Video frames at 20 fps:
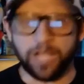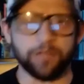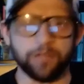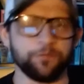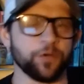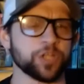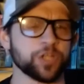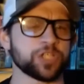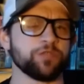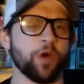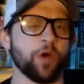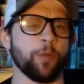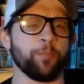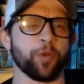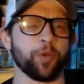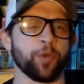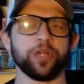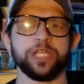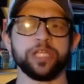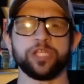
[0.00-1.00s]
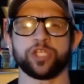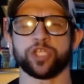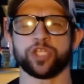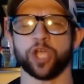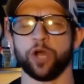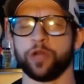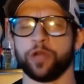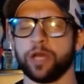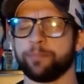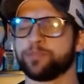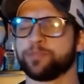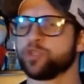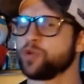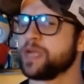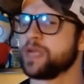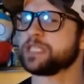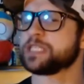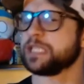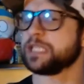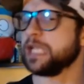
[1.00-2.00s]
First of all, Bernie showed up
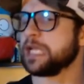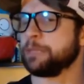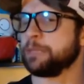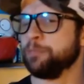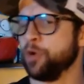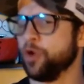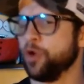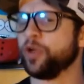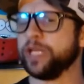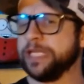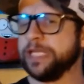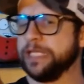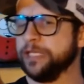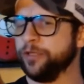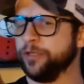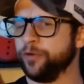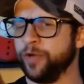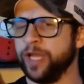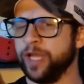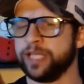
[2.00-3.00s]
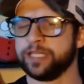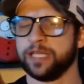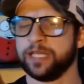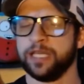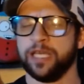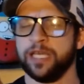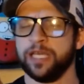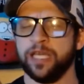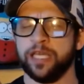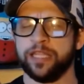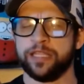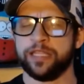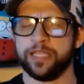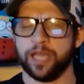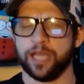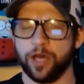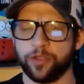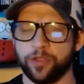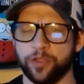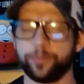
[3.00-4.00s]
dressed like Bernie, right? The
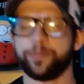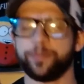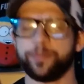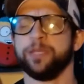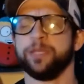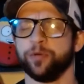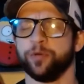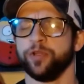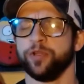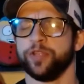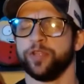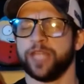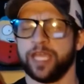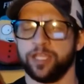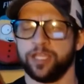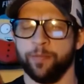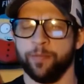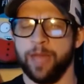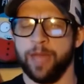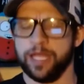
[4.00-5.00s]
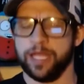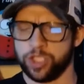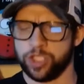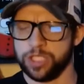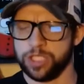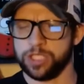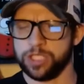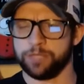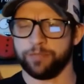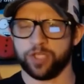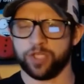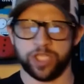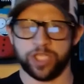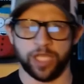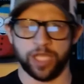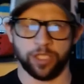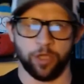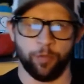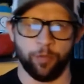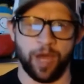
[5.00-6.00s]
other people that you mentioned,
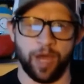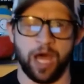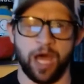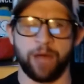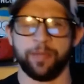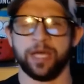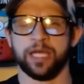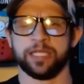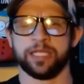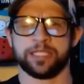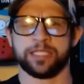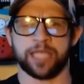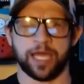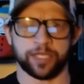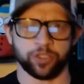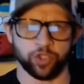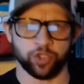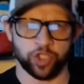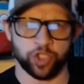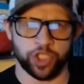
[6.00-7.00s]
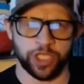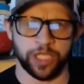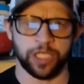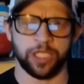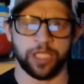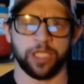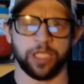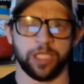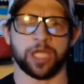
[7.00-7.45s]
Michelle Obama, Dr. Jill,